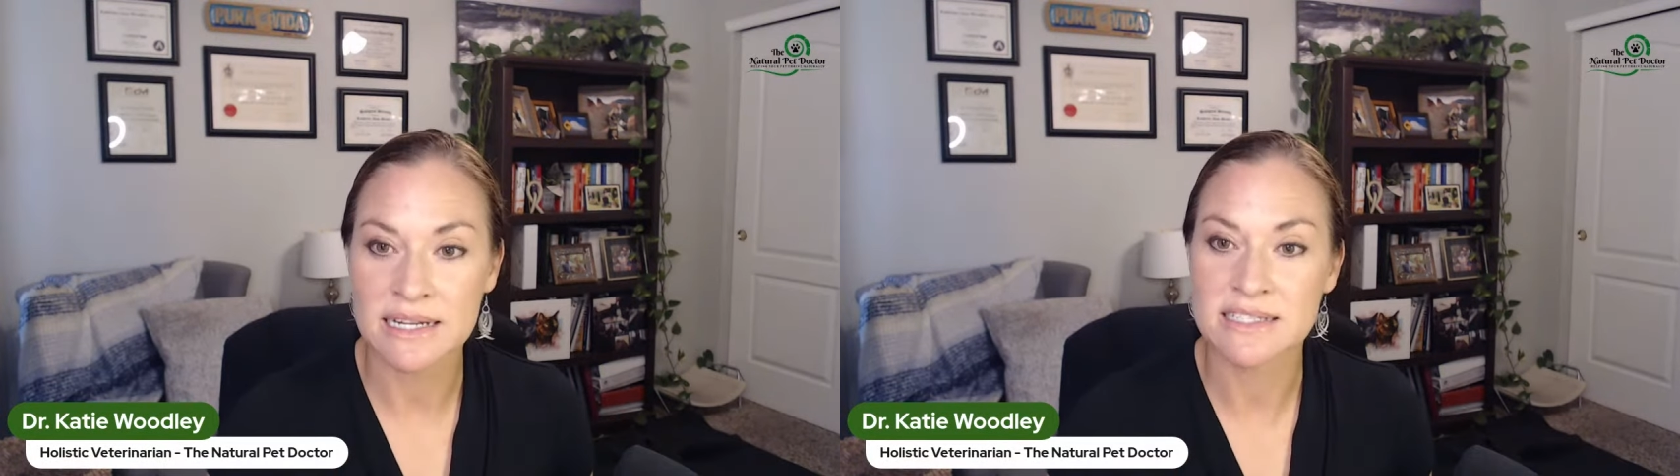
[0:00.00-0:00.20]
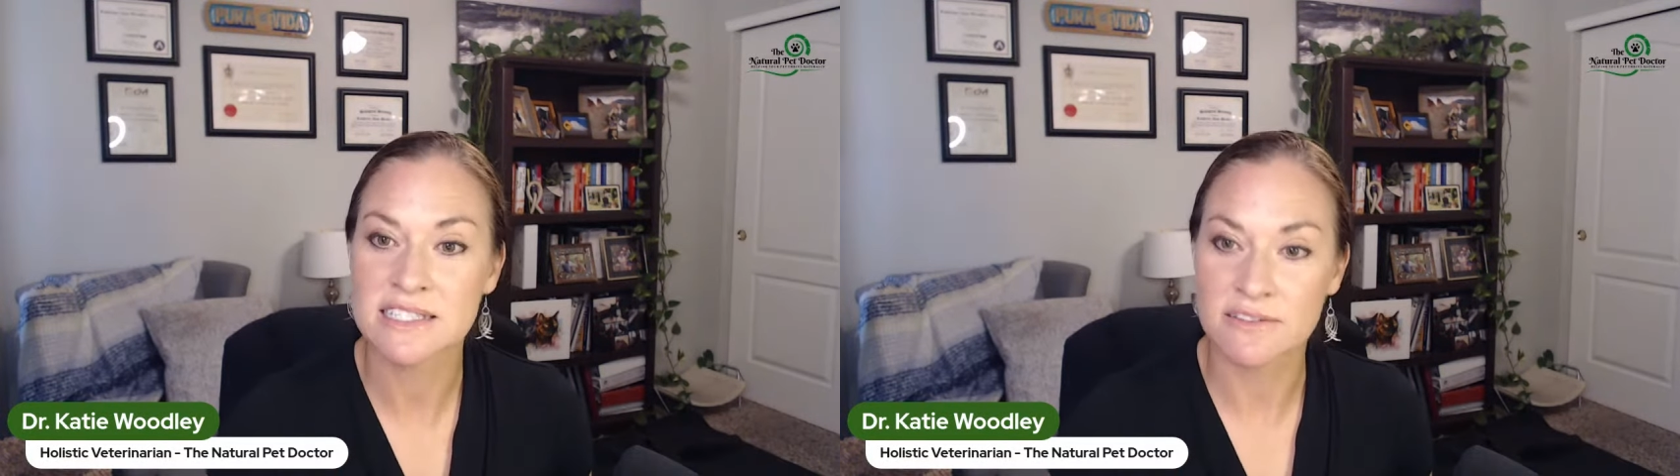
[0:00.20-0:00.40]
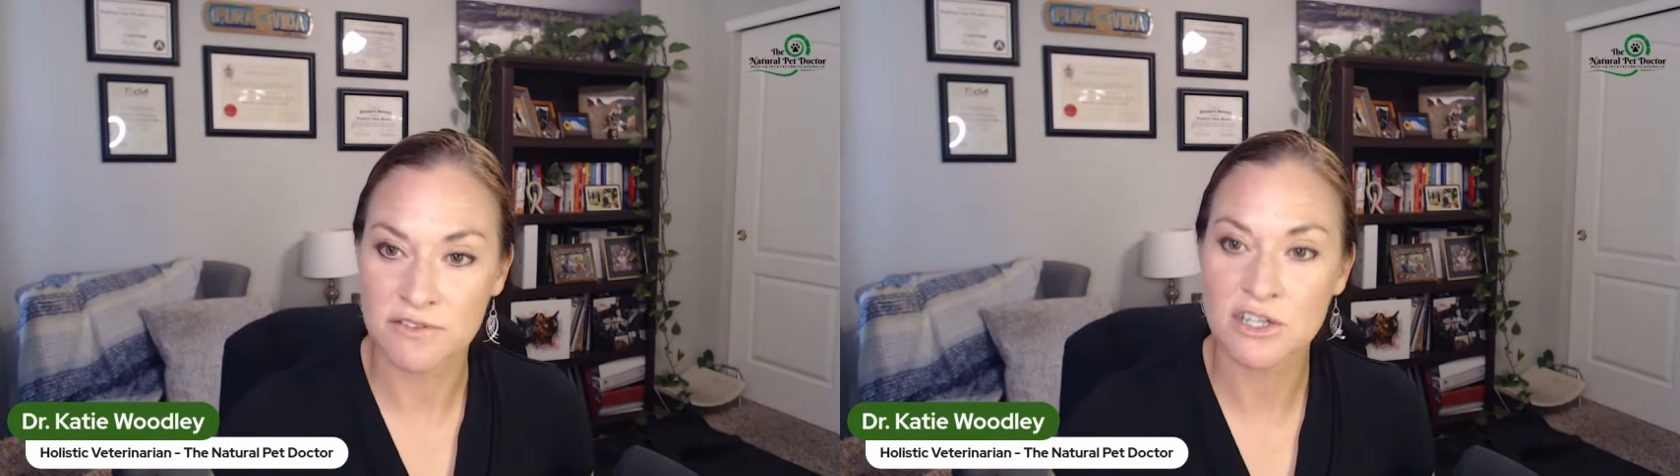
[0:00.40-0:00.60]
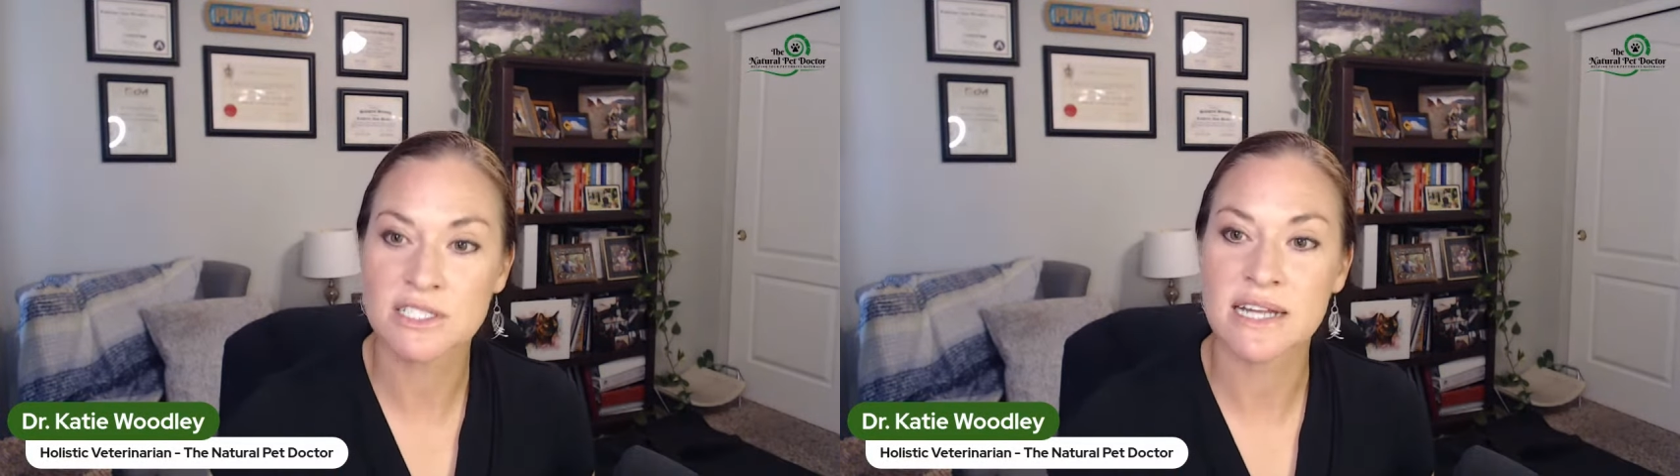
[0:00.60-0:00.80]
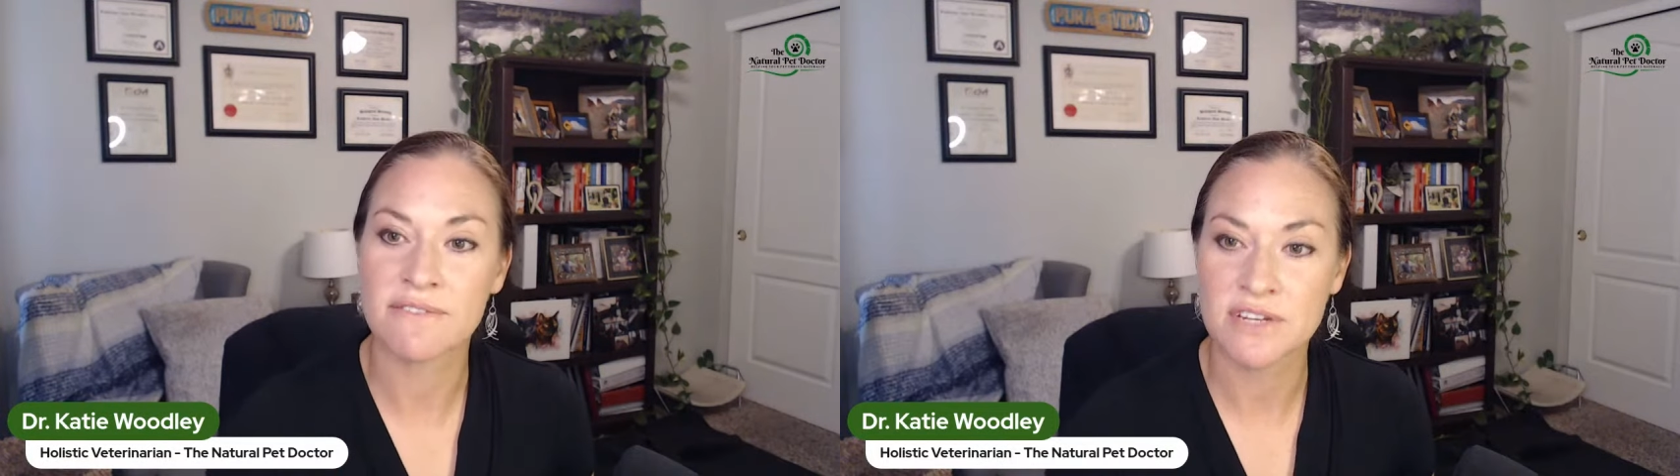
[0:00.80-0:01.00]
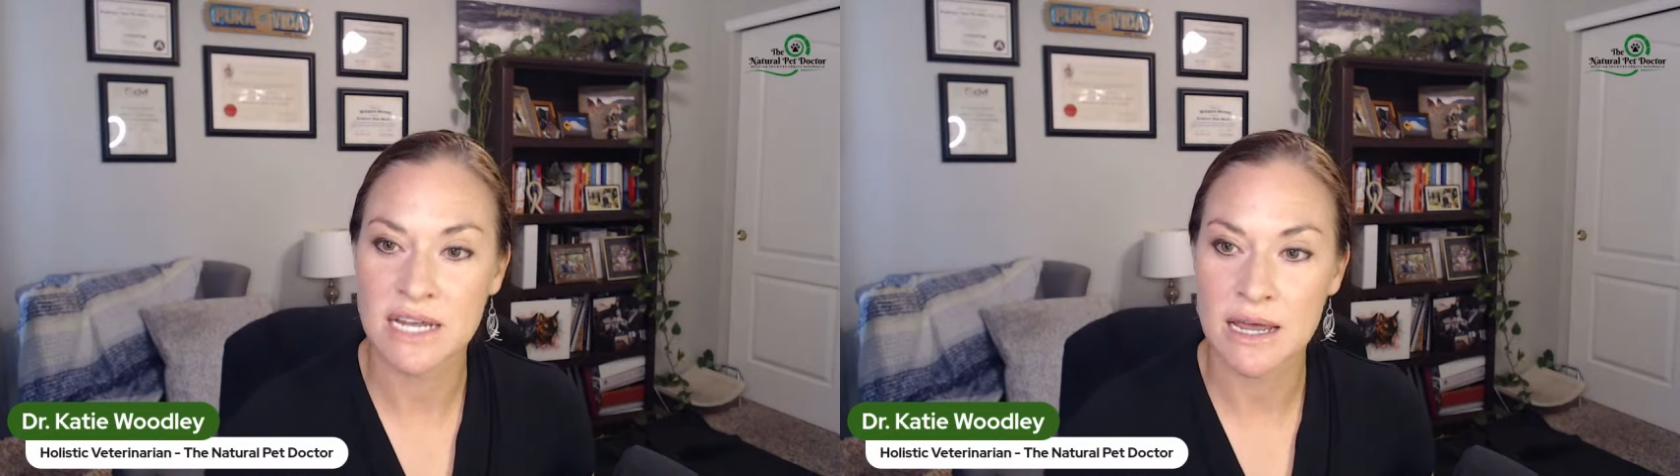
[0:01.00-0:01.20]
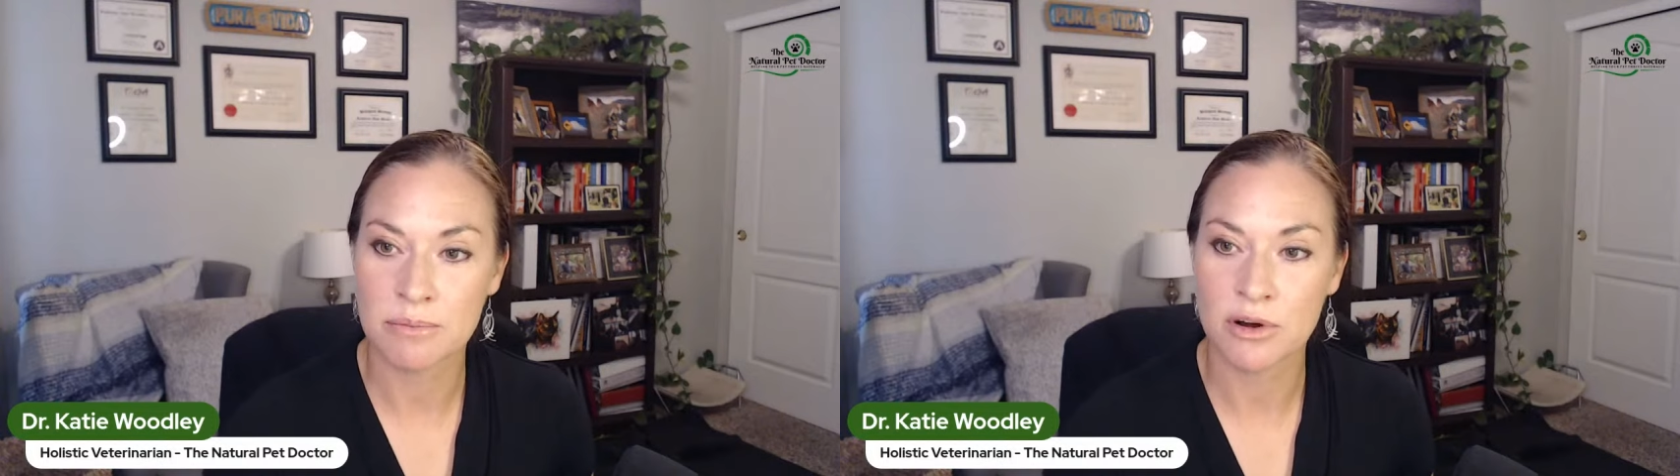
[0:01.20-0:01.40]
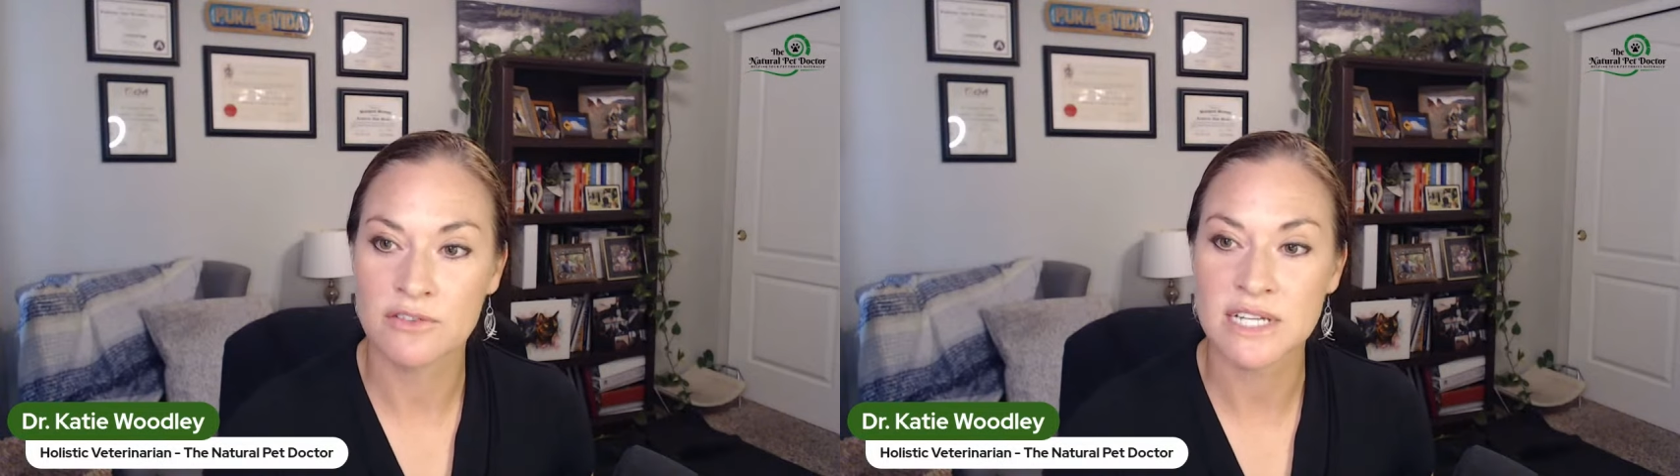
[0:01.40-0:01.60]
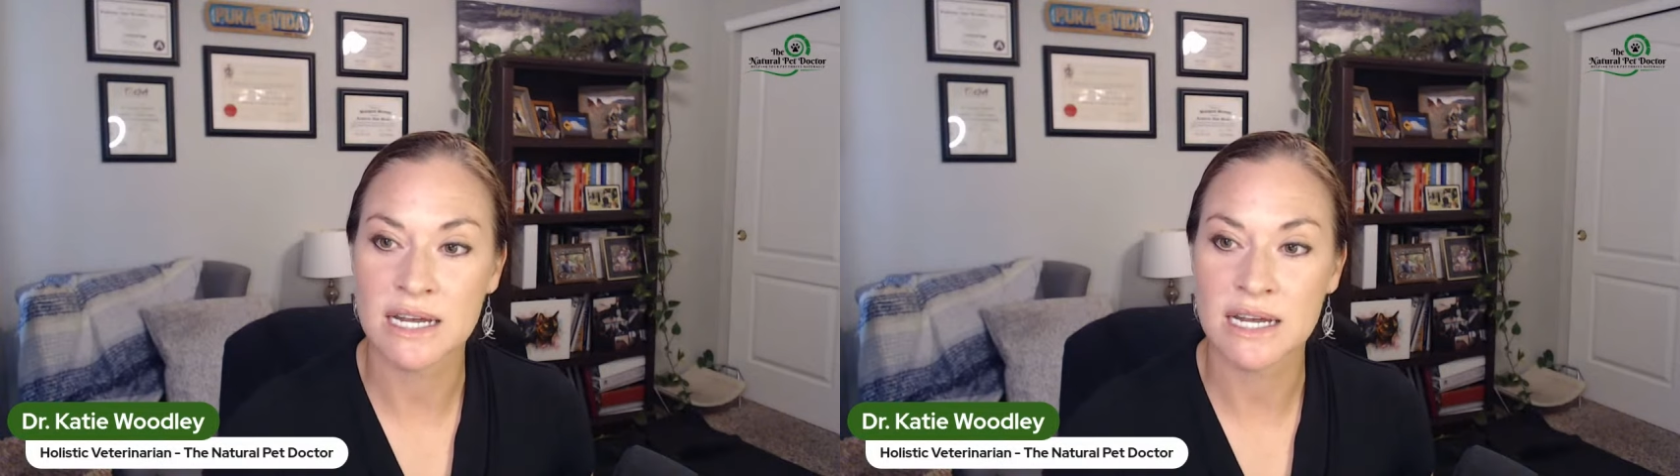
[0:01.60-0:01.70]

it's the first FDA-approved